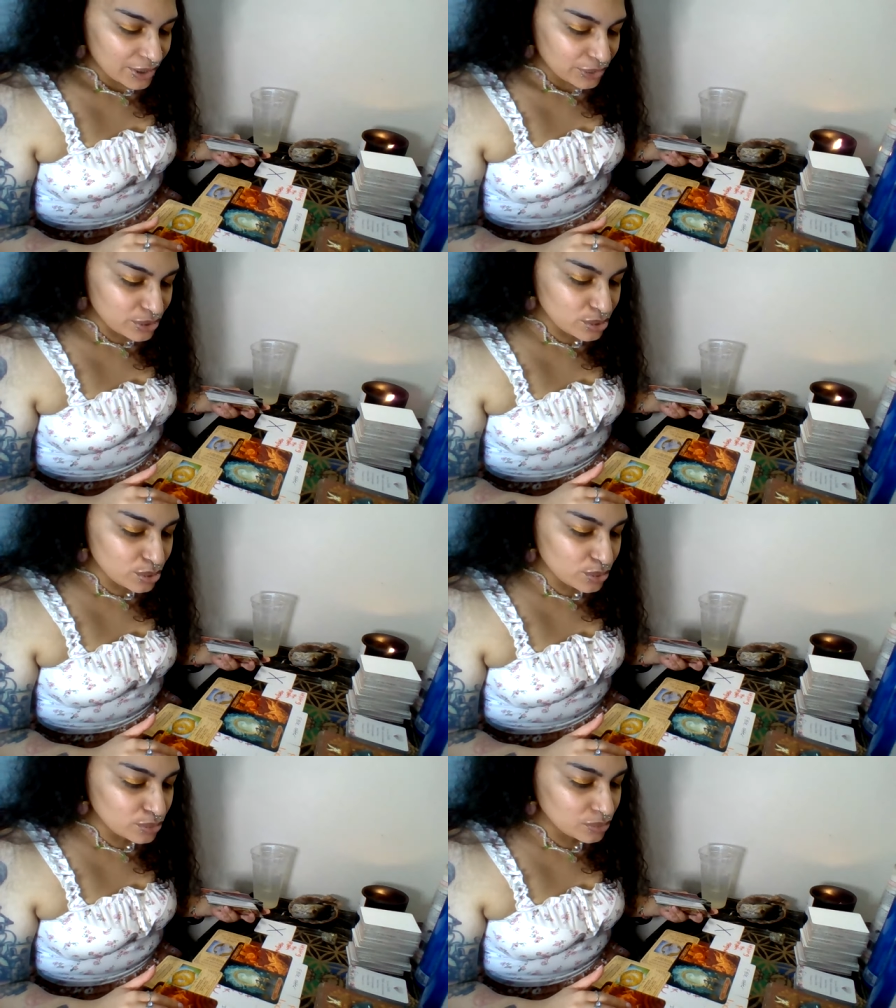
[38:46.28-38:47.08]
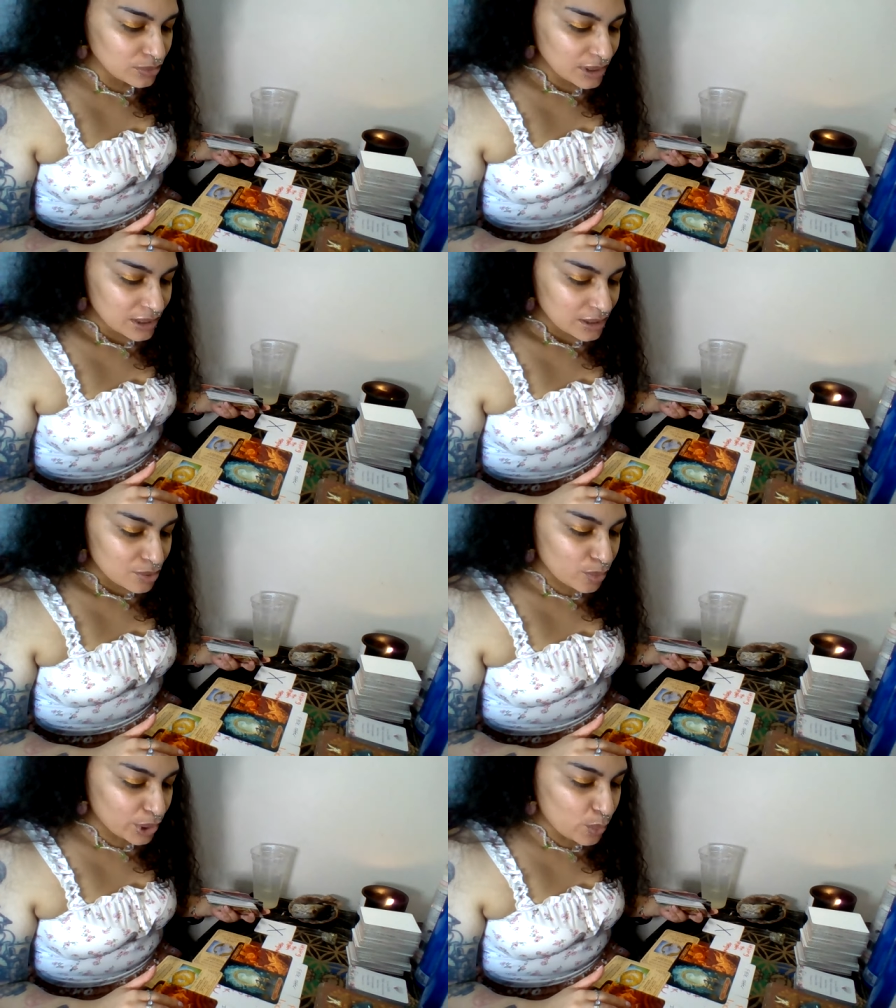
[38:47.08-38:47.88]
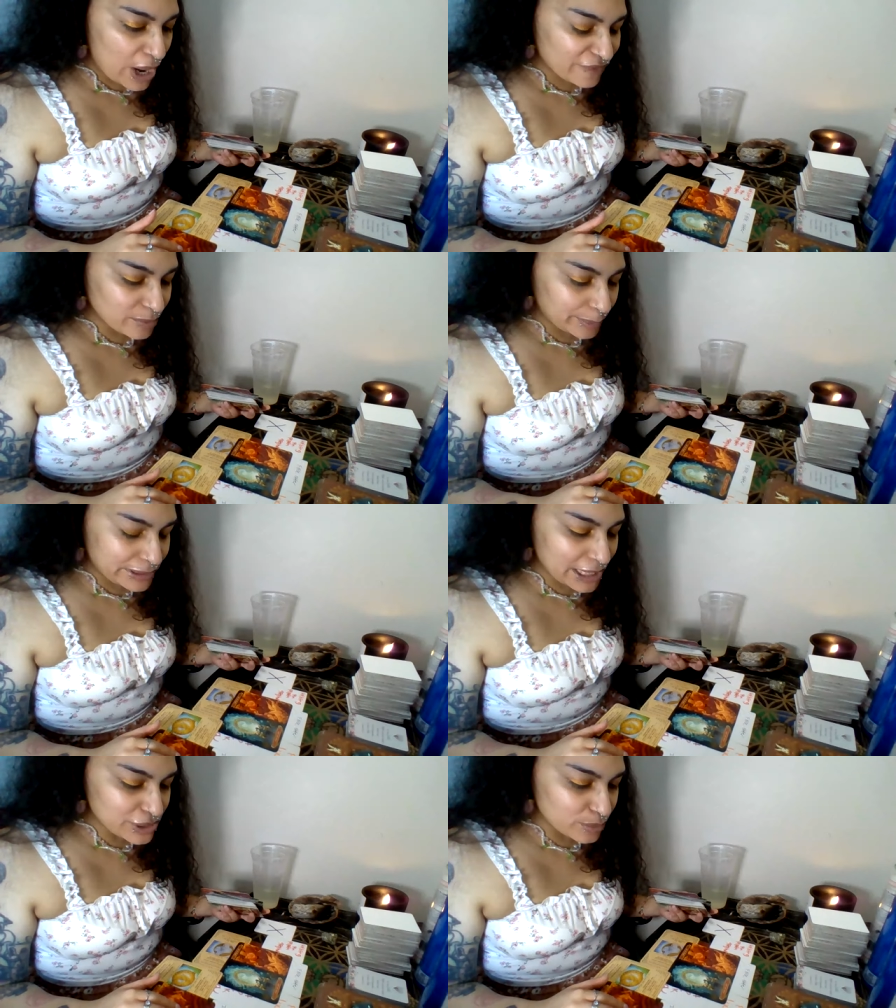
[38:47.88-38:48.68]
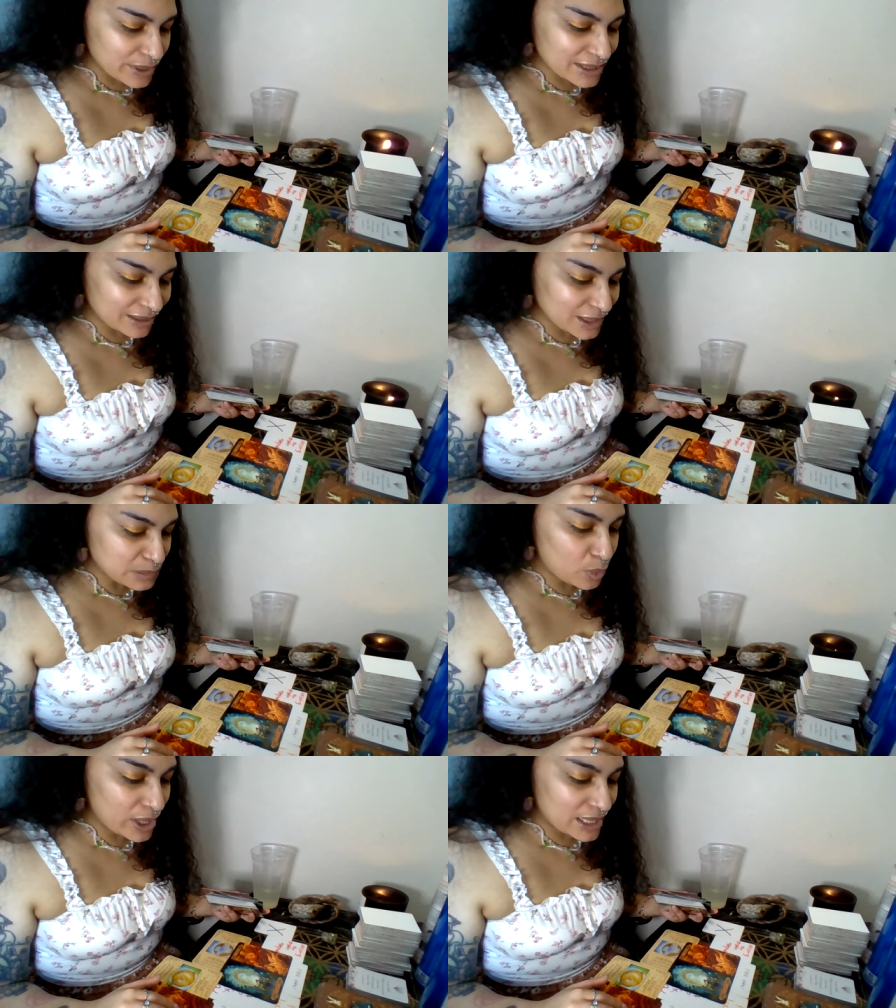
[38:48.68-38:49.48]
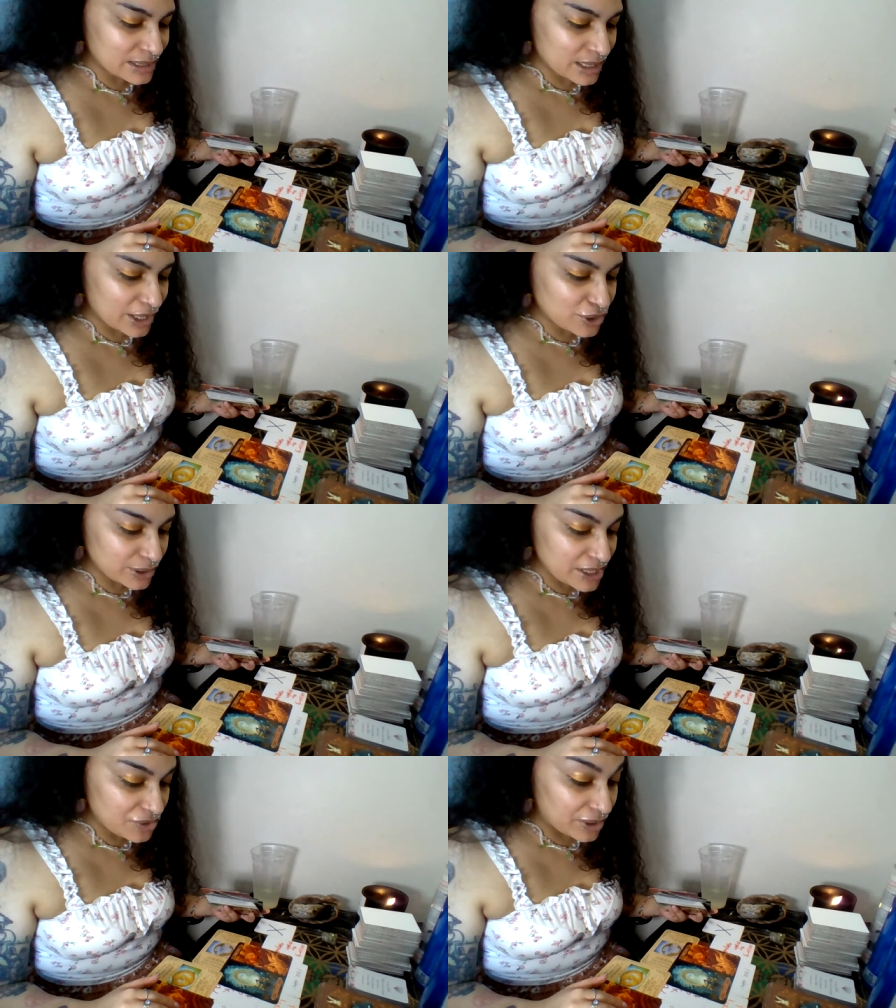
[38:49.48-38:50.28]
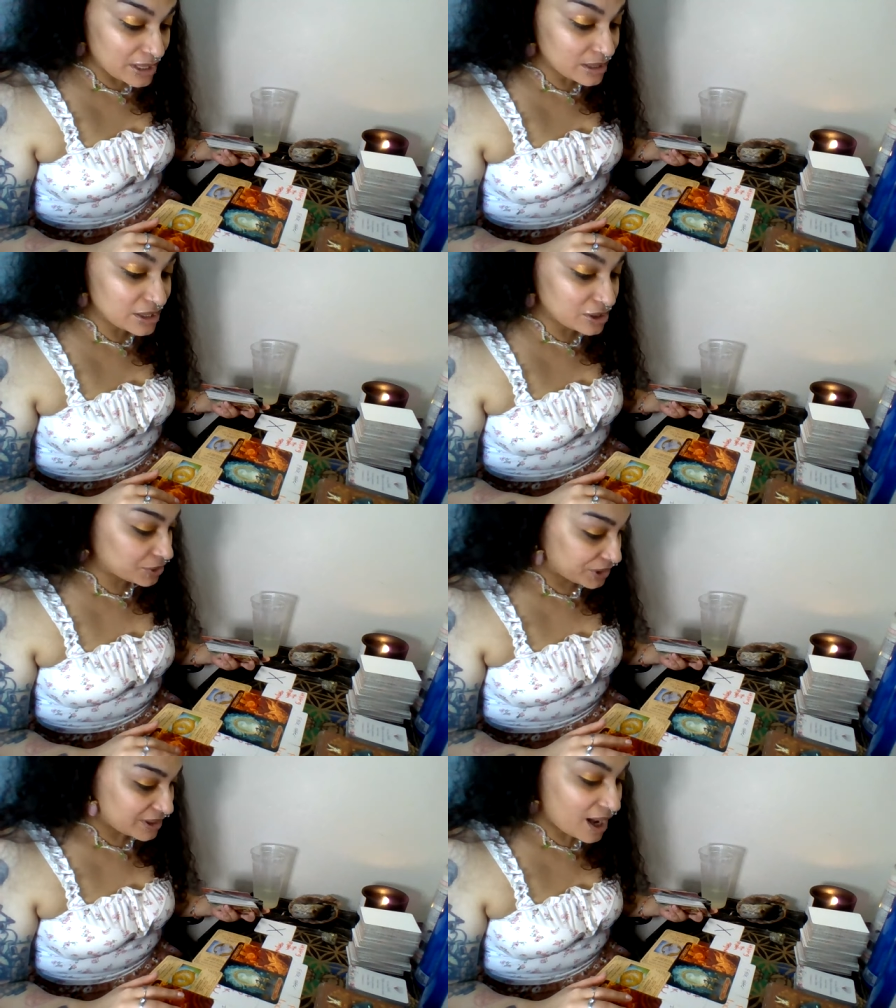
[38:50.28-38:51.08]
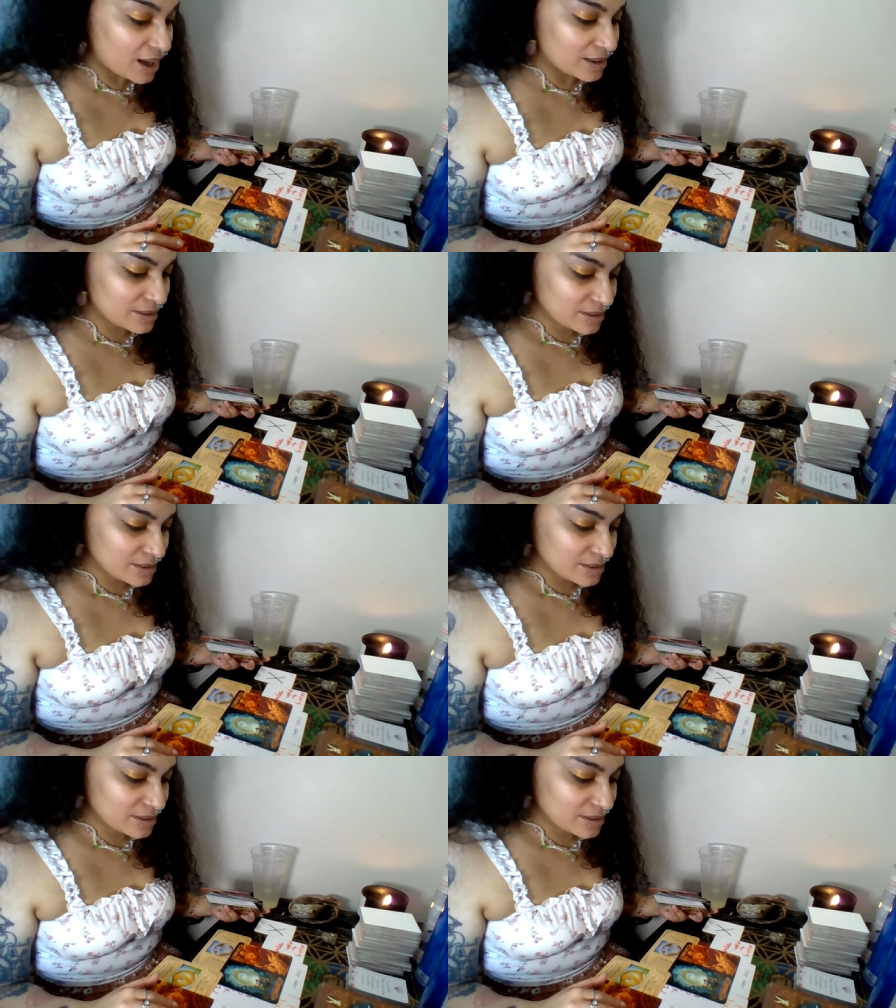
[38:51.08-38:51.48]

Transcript: you run away from your potential, because at this point, it's like you're either in this or you're not.